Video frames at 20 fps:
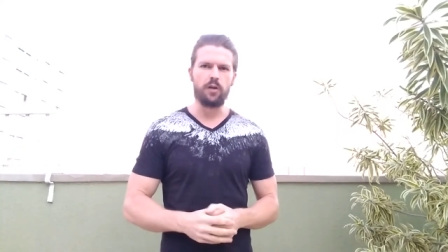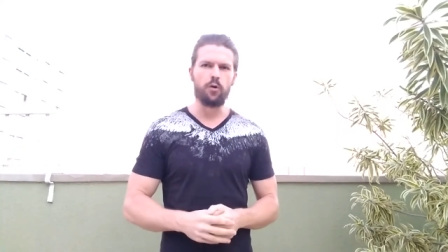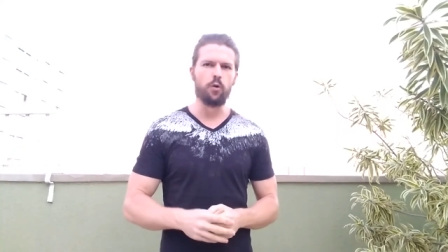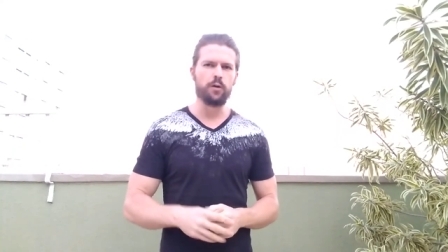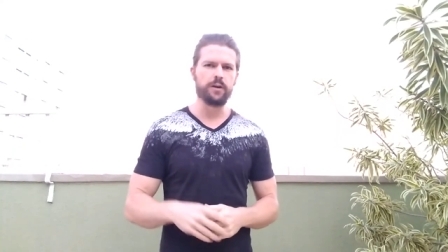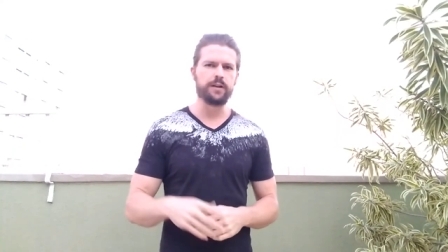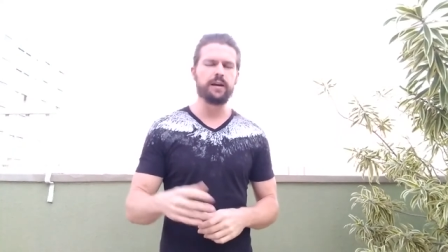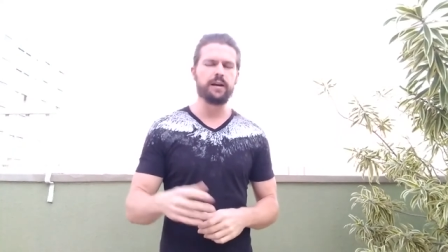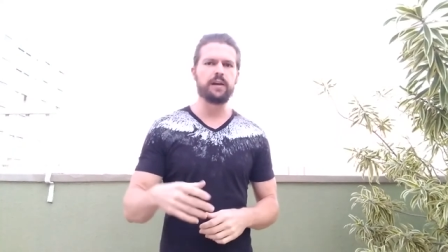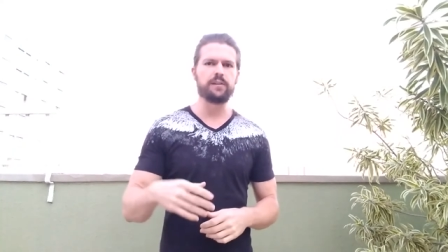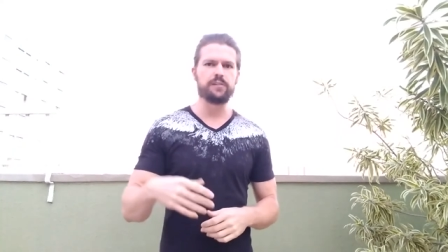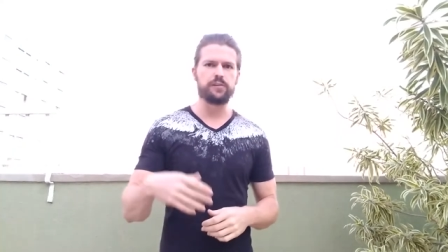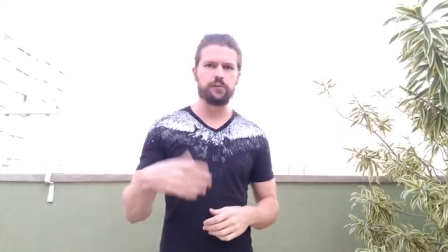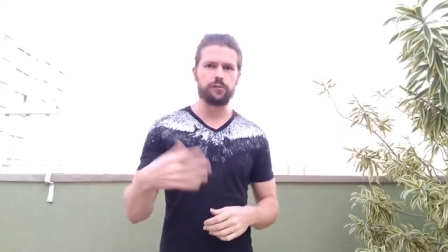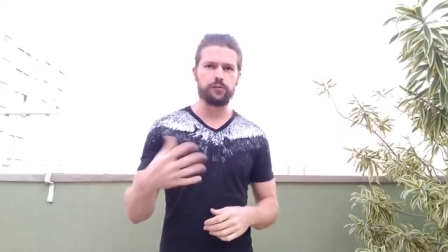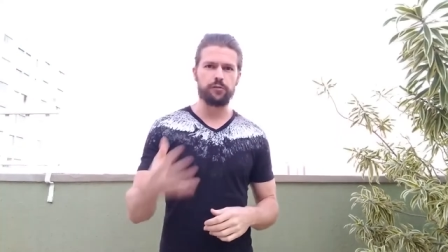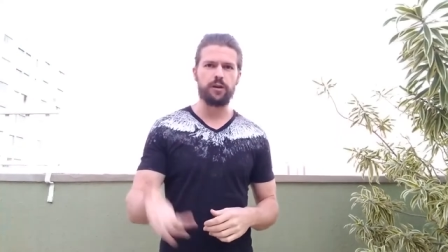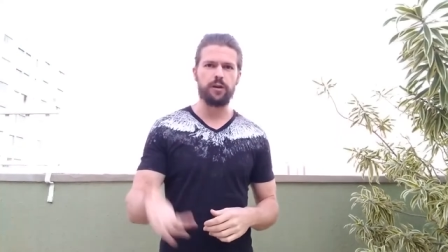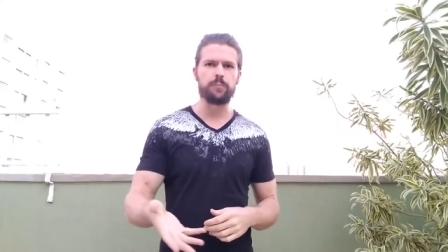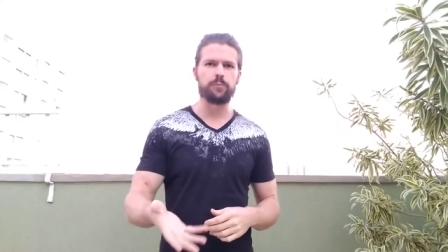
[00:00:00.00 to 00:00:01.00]

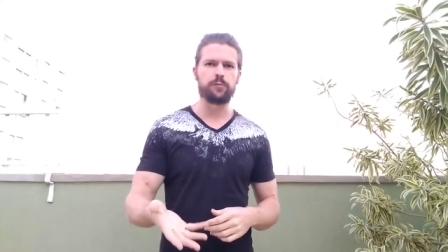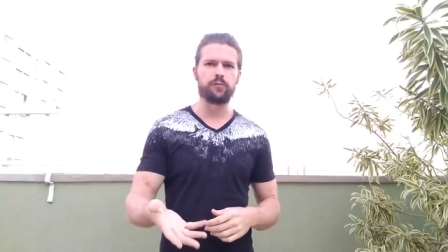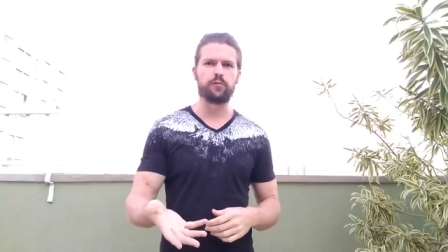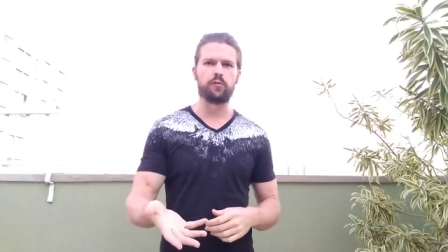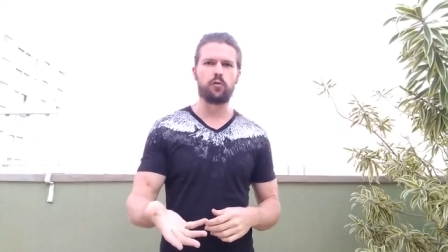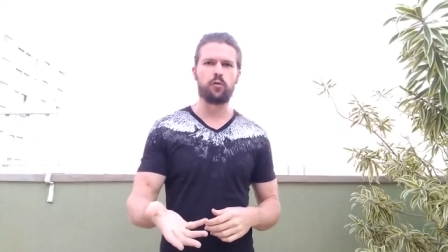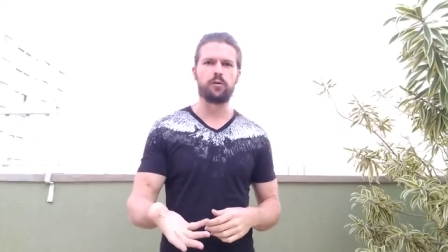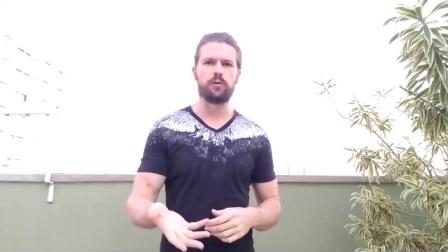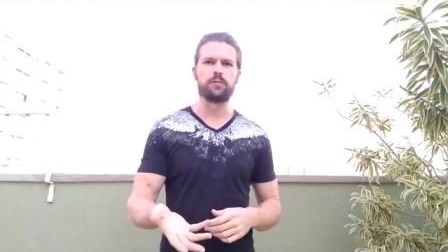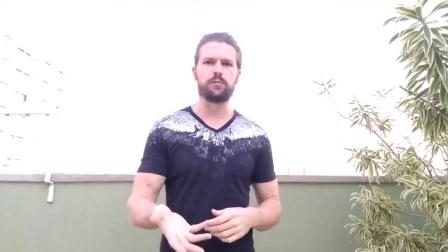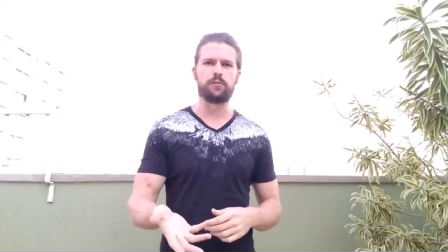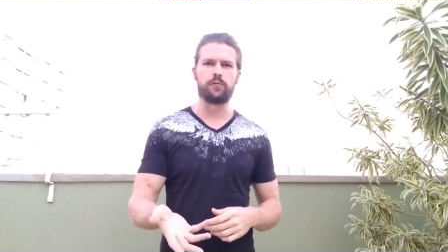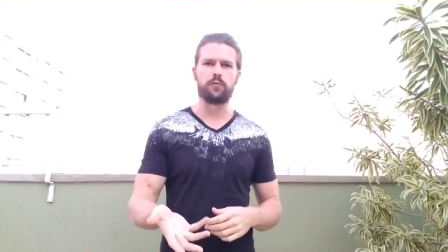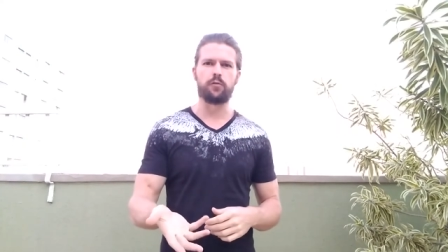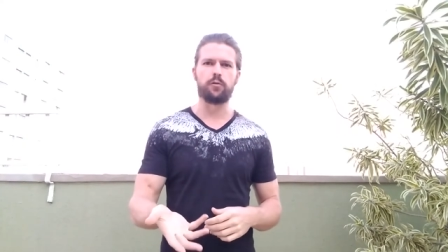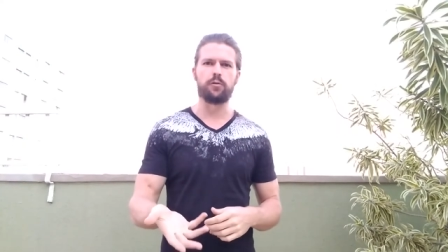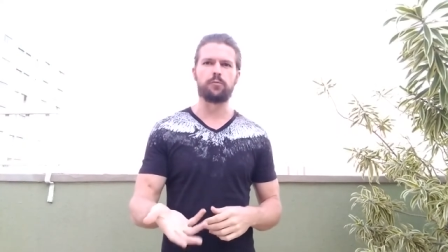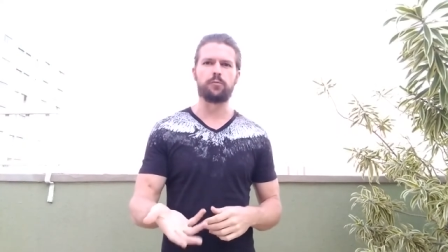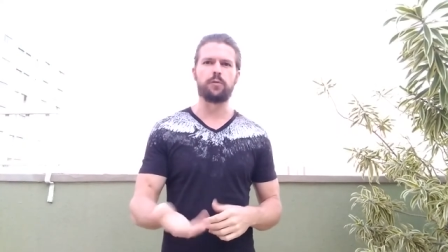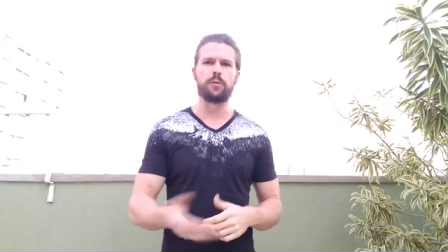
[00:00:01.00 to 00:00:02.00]
organizes trips for,
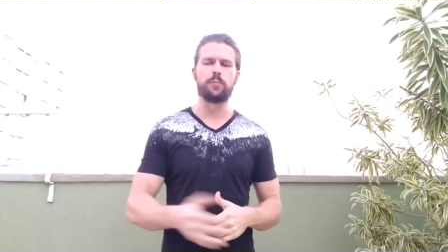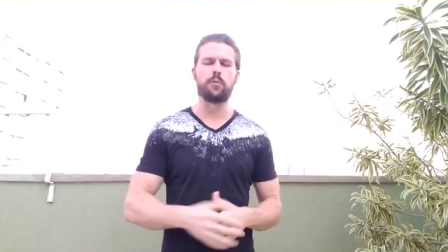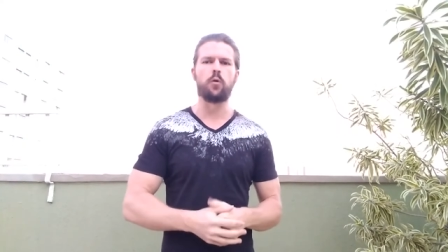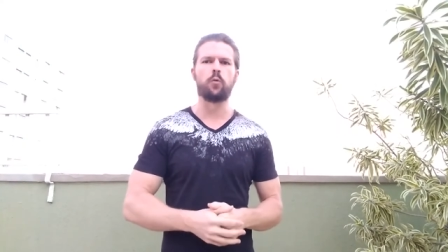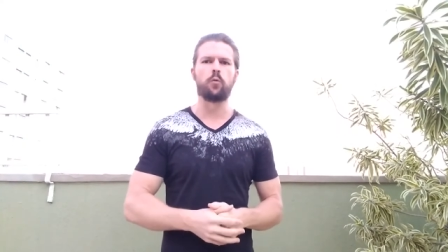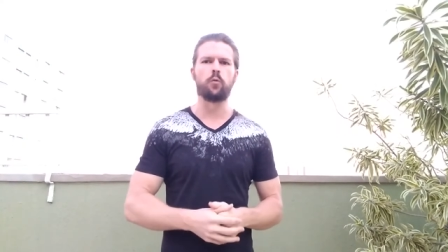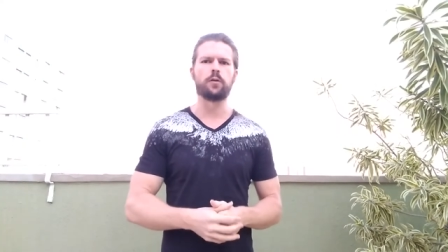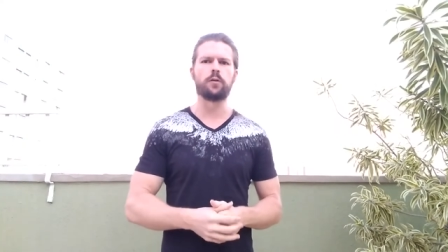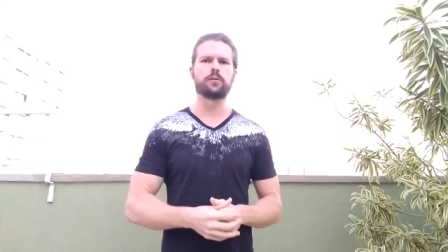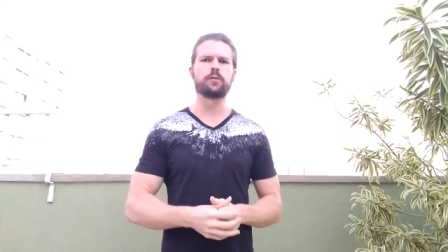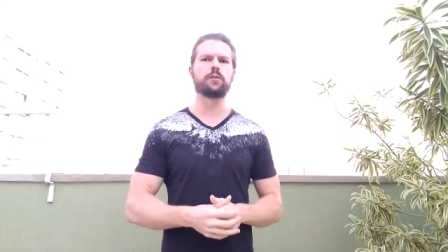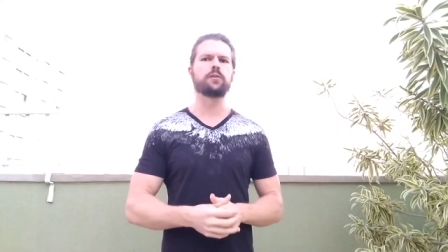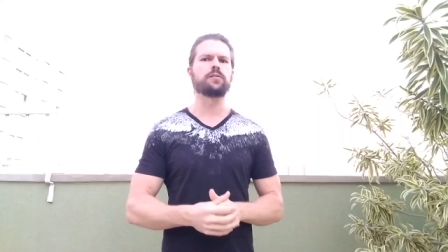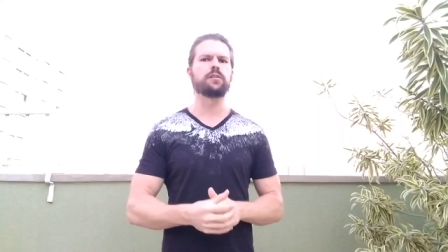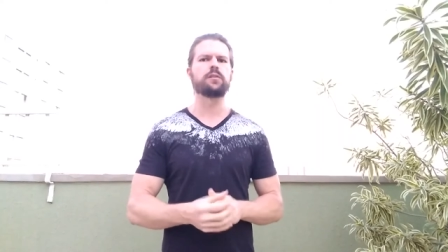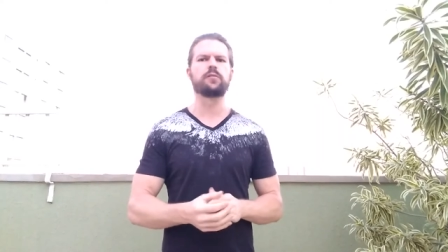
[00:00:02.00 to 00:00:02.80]
for remote workers.